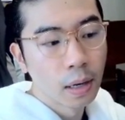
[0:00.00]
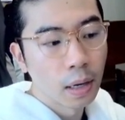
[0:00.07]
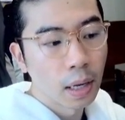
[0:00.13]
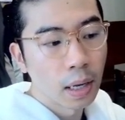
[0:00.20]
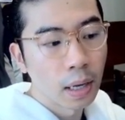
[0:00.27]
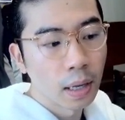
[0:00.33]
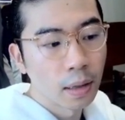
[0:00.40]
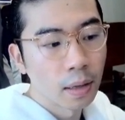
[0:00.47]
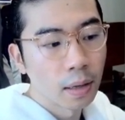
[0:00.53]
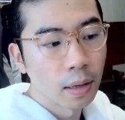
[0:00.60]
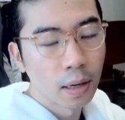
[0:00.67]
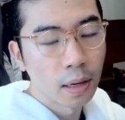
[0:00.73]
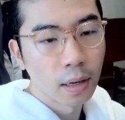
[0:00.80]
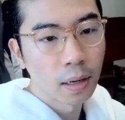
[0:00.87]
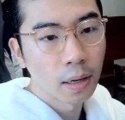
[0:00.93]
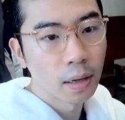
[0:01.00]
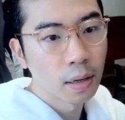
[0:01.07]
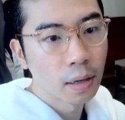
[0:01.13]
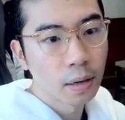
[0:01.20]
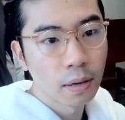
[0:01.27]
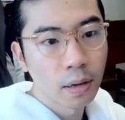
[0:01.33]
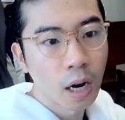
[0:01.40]
in the
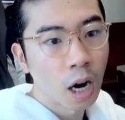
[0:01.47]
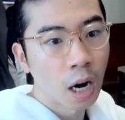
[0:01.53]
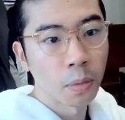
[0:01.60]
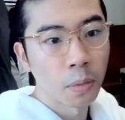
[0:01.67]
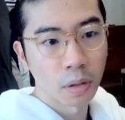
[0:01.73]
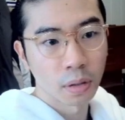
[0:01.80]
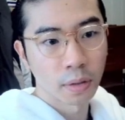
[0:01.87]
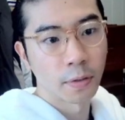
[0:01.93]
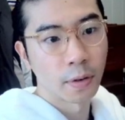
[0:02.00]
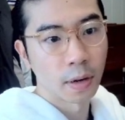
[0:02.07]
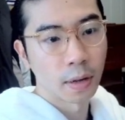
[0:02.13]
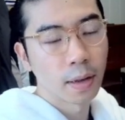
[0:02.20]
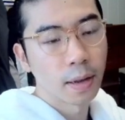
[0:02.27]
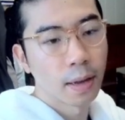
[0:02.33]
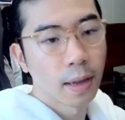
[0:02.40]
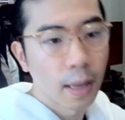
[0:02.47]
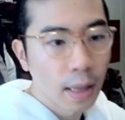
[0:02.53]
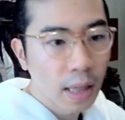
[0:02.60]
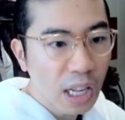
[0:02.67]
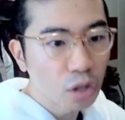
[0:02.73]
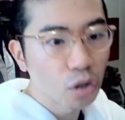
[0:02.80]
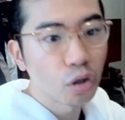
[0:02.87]
commerce front
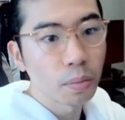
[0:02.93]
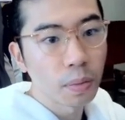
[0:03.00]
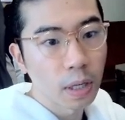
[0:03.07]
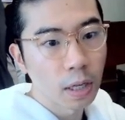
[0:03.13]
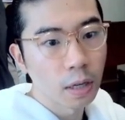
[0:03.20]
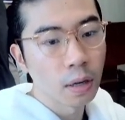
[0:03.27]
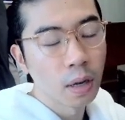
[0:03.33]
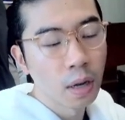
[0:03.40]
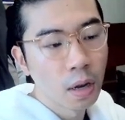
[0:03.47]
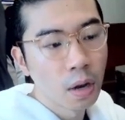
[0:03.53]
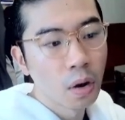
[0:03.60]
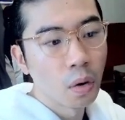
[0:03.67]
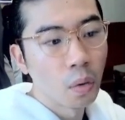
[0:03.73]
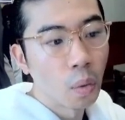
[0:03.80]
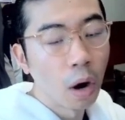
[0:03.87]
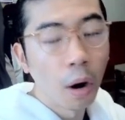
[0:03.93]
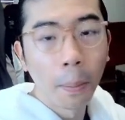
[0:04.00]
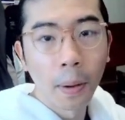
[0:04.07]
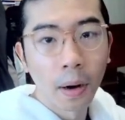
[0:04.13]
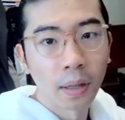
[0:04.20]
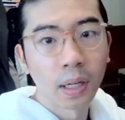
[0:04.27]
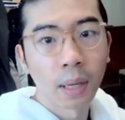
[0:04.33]
needs to be well
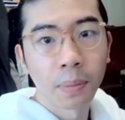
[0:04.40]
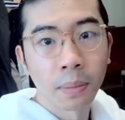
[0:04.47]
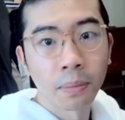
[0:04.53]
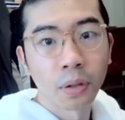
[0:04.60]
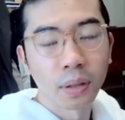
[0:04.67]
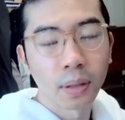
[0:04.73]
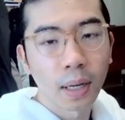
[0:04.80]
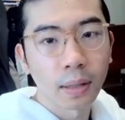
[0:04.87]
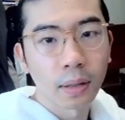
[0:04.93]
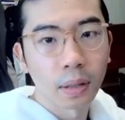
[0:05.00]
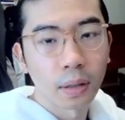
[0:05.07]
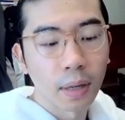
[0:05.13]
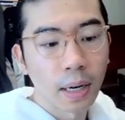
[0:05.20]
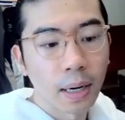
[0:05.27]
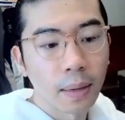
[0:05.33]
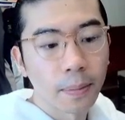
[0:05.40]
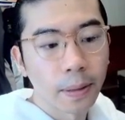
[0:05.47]
bound up and protected, right?